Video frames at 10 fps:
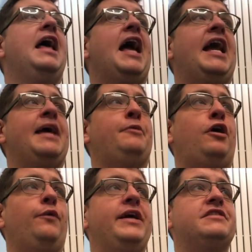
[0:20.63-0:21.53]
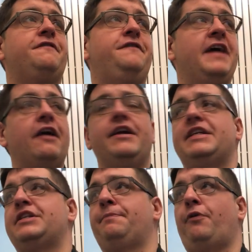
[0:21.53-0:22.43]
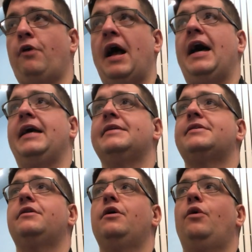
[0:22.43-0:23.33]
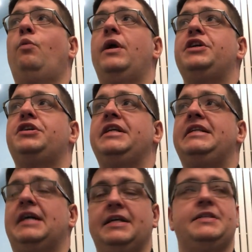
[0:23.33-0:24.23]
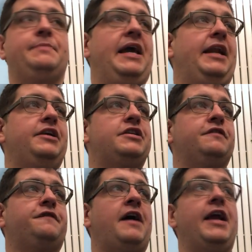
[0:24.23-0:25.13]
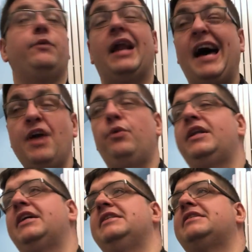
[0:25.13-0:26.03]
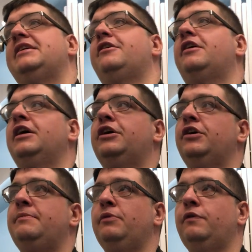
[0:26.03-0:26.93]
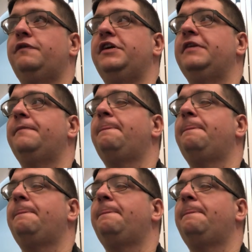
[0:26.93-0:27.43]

and I'm always very surprised when she does manage to find what I would consider a good movie.